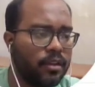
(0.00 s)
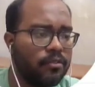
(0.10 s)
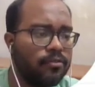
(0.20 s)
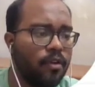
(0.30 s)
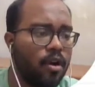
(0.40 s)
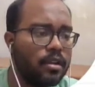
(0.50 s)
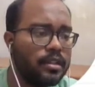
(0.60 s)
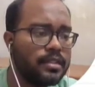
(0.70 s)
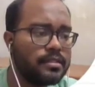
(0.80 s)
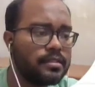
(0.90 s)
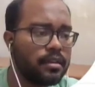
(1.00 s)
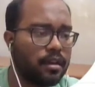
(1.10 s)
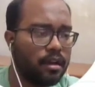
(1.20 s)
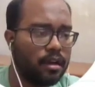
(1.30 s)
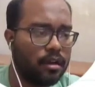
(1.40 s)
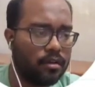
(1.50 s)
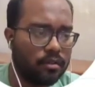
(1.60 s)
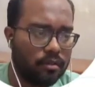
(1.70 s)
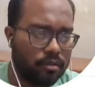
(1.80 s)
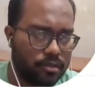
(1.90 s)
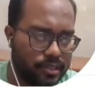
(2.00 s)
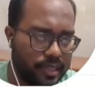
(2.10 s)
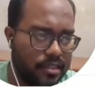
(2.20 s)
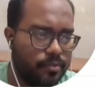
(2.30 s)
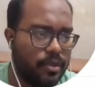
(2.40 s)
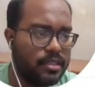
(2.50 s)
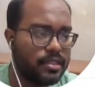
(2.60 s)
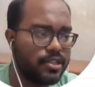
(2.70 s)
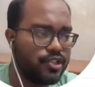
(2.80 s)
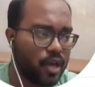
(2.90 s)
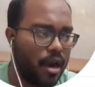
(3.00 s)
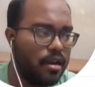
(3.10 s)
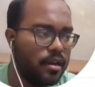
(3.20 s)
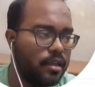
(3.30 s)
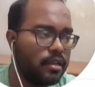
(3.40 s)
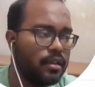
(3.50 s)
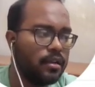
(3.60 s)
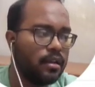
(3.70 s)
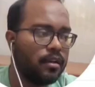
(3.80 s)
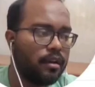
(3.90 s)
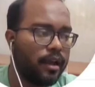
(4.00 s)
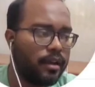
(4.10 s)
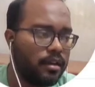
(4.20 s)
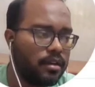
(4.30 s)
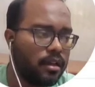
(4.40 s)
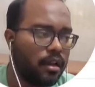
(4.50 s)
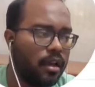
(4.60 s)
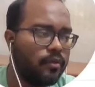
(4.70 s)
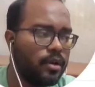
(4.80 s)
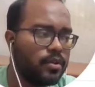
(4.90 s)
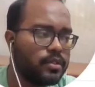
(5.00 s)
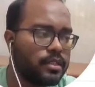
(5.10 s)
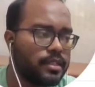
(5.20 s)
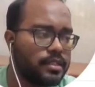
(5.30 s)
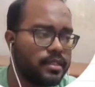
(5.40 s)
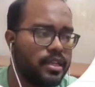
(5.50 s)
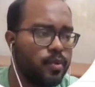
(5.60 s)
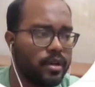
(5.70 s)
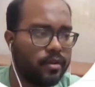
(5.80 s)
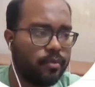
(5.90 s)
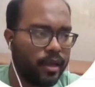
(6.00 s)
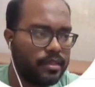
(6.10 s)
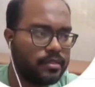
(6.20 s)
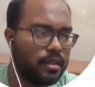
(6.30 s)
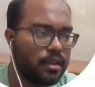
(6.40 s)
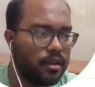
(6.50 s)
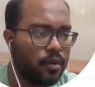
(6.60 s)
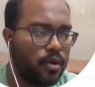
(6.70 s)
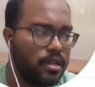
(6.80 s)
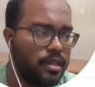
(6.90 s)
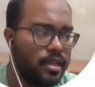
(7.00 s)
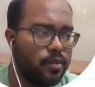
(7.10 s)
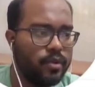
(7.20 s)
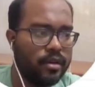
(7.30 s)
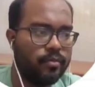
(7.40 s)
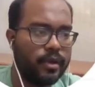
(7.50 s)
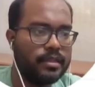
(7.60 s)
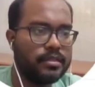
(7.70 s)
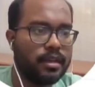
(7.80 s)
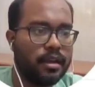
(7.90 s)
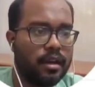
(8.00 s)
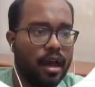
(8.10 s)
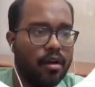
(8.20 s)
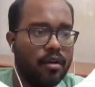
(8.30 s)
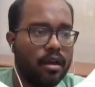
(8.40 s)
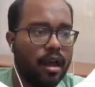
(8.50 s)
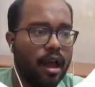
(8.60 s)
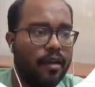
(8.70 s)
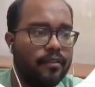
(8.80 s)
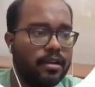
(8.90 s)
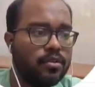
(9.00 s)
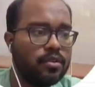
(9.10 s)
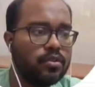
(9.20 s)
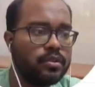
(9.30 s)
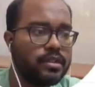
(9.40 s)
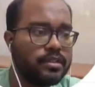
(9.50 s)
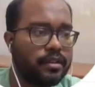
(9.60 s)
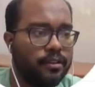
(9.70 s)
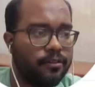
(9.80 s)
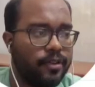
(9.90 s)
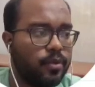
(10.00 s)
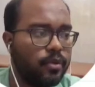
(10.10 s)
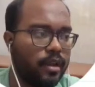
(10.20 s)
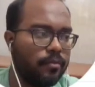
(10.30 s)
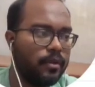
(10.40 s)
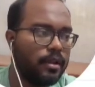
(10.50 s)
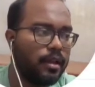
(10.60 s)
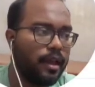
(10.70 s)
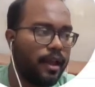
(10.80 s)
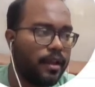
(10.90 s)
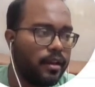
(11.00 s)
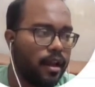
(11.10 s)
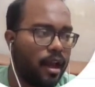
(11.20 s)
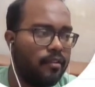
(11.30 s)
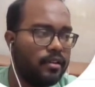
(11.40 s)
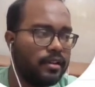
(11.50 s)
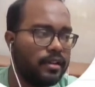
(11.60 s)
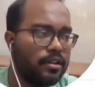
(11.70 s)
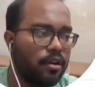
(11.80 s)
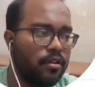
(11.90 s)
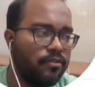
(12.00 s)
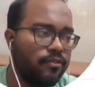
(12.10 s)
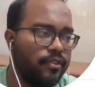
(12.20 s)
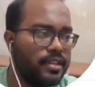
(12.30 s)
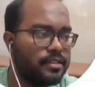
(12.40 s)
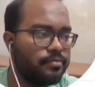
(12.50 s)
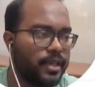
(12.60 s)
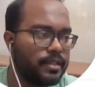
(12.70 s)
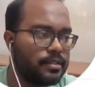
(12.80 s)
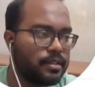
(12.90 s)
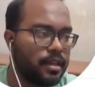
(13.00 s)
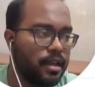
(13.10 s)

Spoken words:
for this salesperson Charlie, and I want to see this unit price, only the unit price. Now I will go to this view tab and I will click on freeze spans.